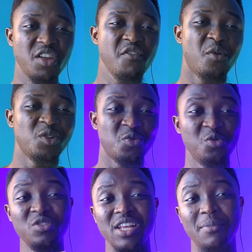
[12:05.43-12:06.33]
even want to
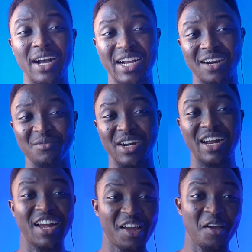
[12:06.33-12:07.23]
use the back camera,
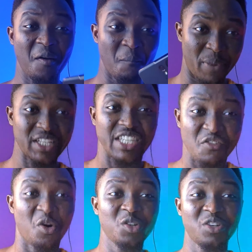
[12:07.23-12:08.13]
but if you
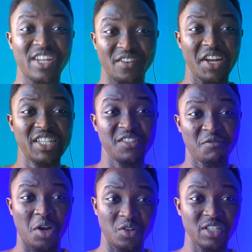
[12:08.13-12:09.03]
want to create
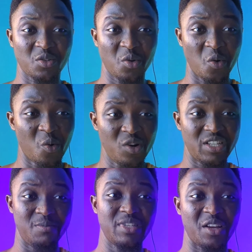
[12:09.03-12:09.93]
content on your own,
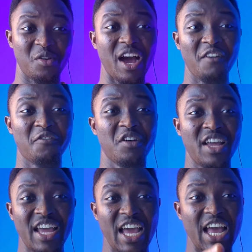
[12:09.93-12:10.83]
it means that you have
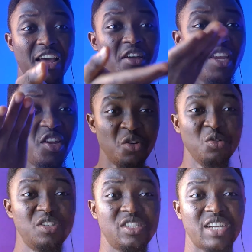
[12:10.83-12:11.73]
a
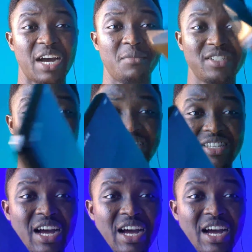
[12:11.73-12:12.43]
huge camera sensor